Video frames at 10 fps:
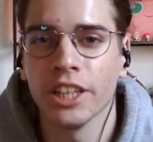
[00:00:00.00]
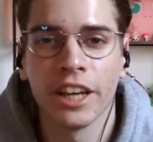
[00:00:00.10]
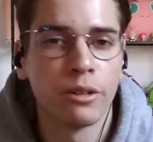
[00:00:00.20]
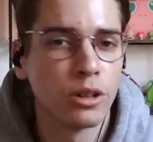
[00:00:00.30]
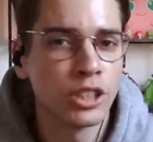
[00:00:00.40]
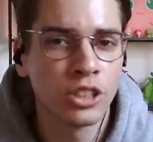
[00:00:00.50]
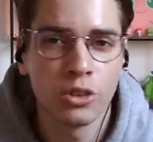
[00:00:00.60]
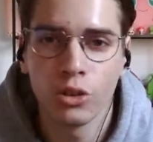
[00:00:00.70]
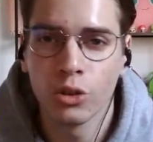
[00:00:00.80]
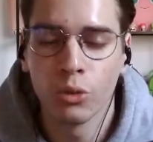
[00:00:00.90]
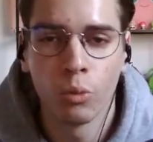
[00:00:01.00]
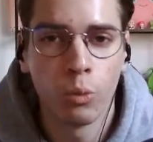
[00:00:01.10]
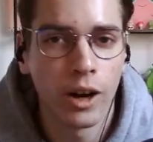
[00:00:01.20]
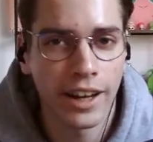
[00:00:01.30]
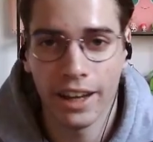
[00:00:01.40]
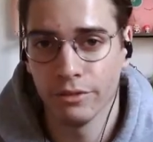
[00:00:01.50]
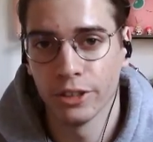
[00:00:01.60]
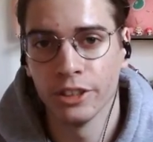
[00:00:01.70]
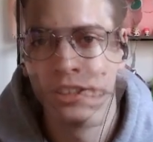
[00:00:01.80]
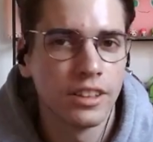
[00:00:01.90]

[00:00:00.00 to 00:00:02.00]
heroes or whatever.